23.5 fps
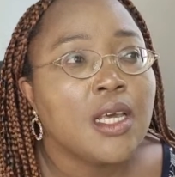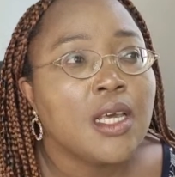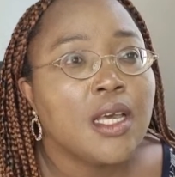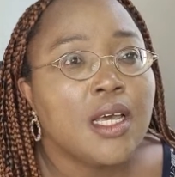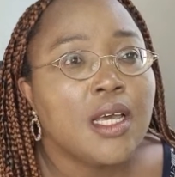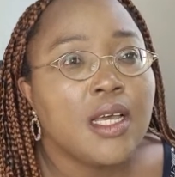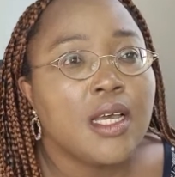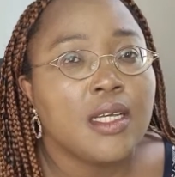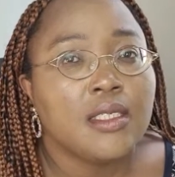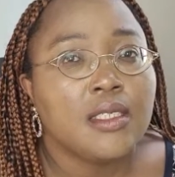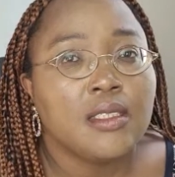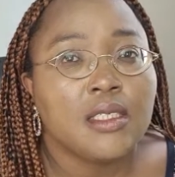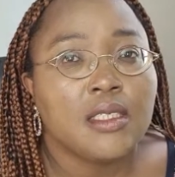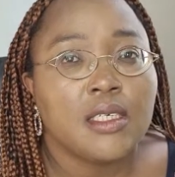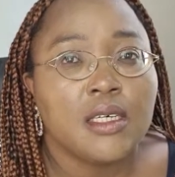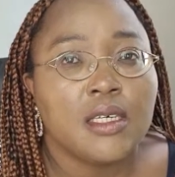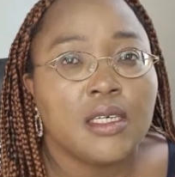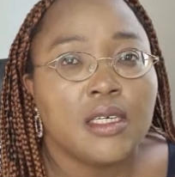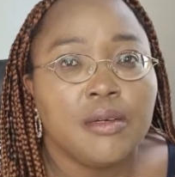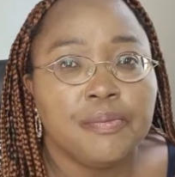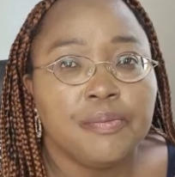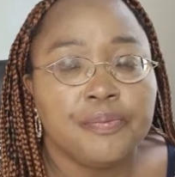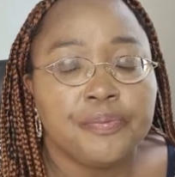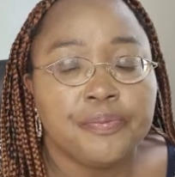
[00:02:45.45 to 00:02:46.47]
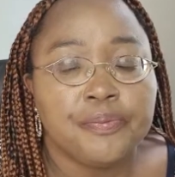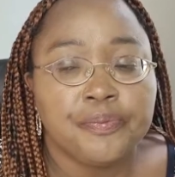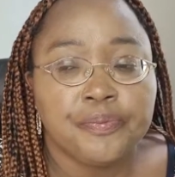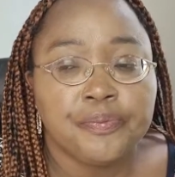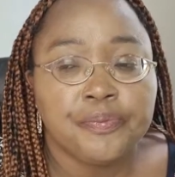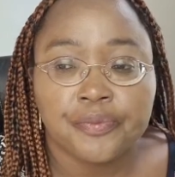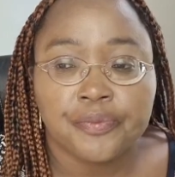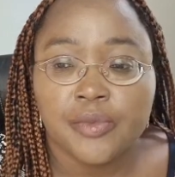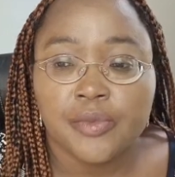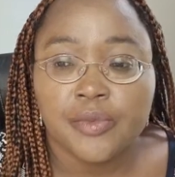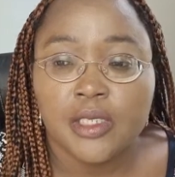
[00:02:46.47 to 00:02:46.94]
And the
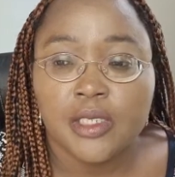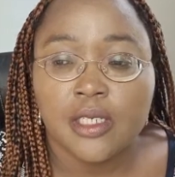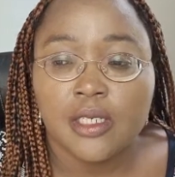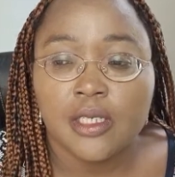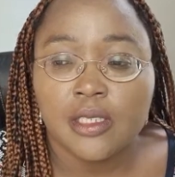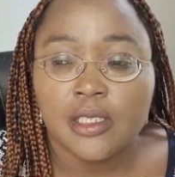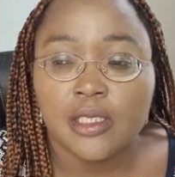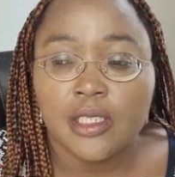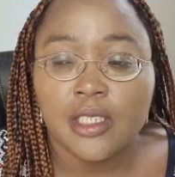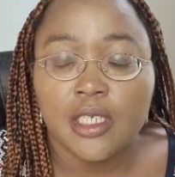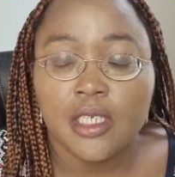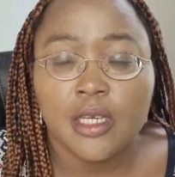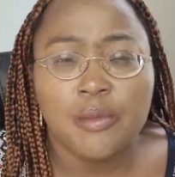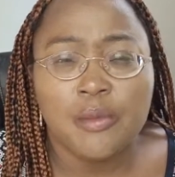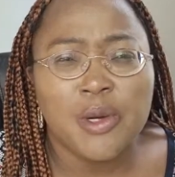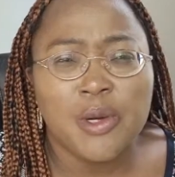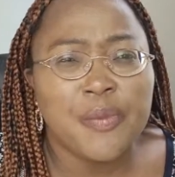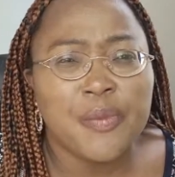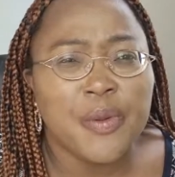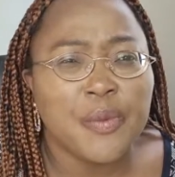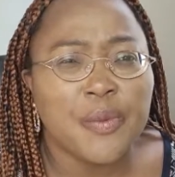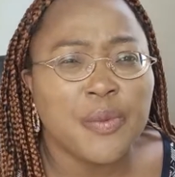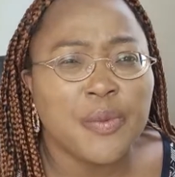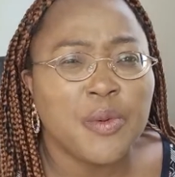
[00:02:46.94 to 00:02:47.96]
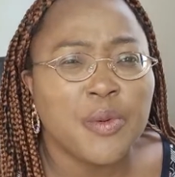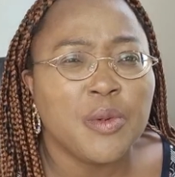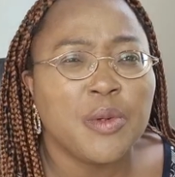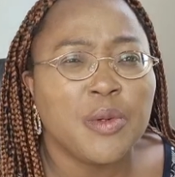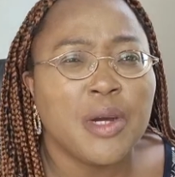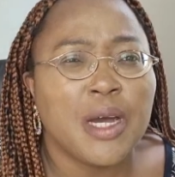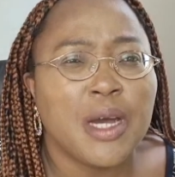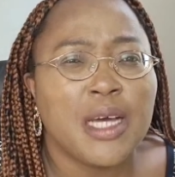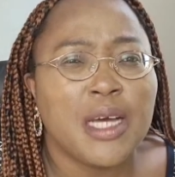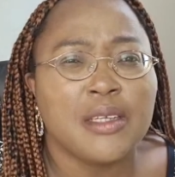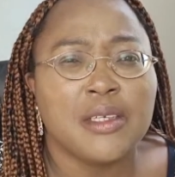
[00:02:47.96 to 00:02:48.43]
Igbo
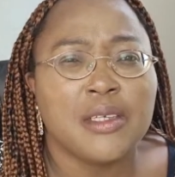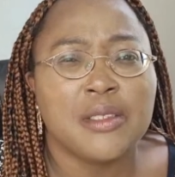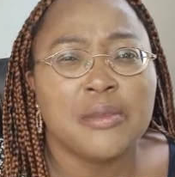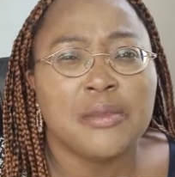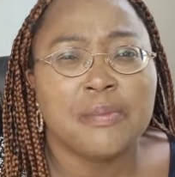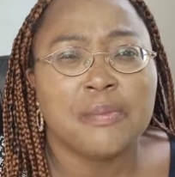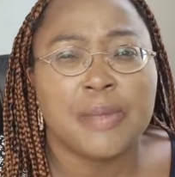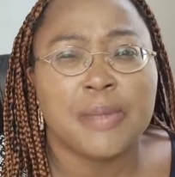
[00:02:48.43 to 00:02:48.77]
people are not